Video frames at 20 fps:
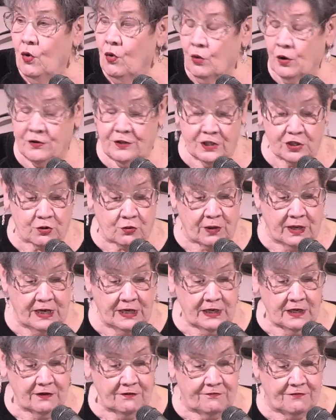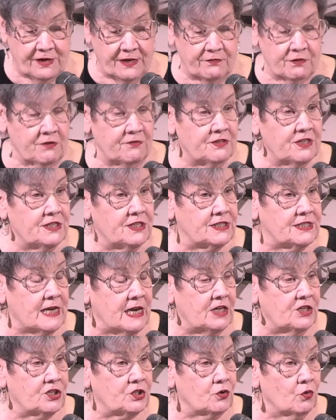or the train in favor of the
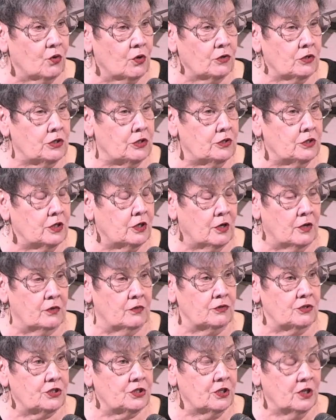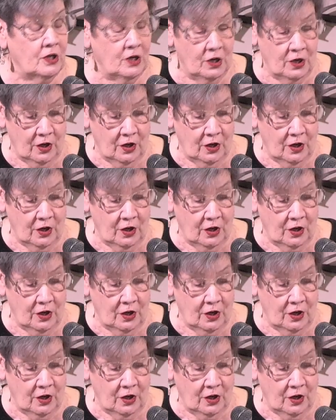stagecoach,